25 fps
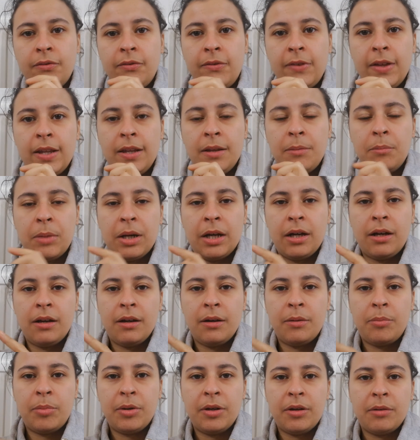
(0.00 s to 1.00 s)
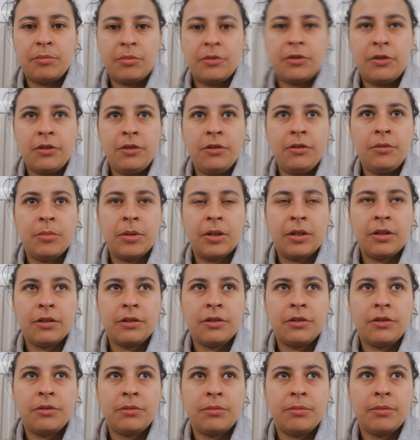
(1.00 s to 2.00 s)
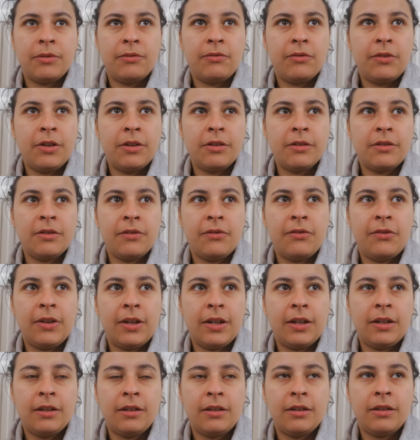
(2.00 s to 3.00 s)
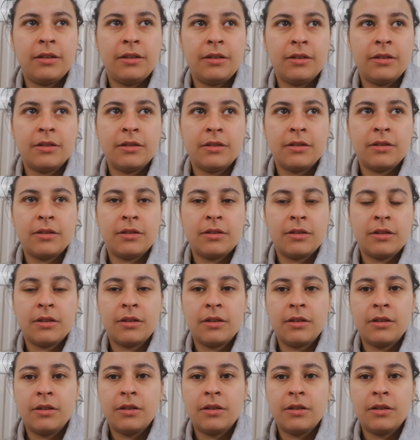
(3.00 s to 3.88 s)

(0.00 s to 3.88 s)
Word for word: filling my cup up too much with lots of things.